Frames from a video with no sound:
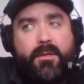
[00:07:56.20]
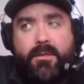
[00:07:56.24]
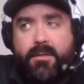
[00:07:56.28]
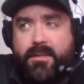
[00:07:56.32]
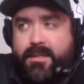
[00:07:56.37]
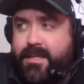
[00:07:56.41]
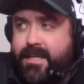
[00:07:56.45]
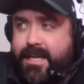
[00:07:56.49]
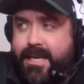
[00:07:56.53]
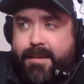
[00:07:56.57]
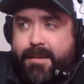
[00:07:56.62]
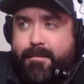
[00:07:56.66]

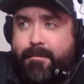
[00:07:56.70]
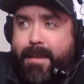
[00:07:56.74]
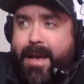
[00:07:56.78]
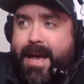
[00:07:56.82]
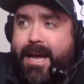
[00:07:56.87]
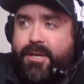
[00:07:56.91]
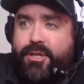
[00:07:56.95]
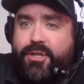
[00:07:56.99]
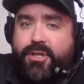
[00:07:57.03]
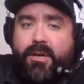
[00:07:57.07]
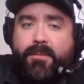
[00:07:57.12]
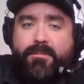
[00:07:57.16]
team
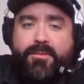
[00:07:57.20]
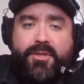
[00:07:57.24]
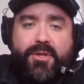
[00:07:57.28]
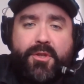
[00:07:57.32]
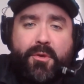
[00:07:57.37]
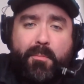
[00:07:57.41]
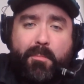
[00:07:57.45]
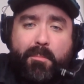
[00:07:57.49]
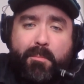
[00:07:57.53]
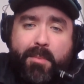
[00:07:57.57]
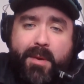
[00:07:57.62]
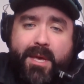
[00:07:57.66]
matchups,
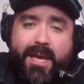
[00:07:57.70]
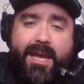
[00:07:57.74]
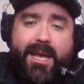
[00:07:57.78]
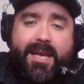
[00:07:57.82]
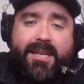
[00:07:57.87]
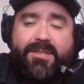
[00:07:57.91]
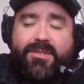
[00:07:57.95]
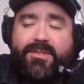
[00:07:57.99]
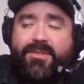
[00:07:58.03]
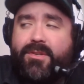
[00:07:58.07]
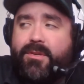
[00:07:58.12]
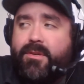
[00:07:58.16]
the
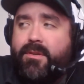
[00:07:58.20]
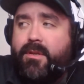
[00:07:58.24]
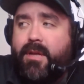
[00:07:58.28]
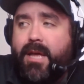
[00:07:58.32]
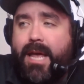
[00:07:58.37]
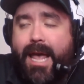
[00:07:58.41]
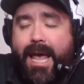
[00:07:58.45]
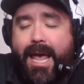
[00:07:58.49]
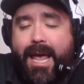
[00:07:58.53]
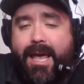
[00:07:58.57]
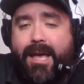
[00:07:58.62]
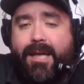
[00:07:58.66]
biggest
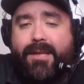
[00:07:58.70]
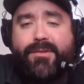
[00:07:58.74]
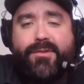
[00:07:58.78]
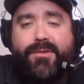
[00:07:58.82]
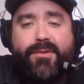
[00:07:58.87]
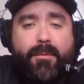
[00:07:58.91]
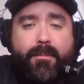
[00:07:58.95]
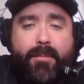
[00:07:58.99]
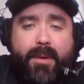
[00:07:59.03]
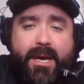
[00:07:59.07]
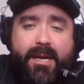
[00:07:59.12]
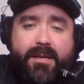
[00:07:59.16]
and
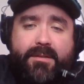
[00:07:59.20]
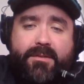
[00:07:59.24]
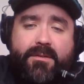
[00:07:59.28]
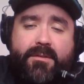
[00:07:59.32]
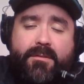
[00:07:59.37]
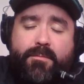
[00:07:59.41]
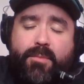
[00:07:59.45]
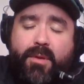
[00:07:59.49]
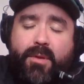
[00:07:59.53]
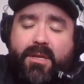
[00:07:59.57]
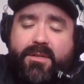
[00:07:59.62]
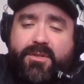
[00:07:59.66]
the
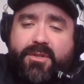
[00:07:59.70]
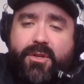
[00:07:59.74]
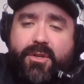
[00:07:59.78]
best, plus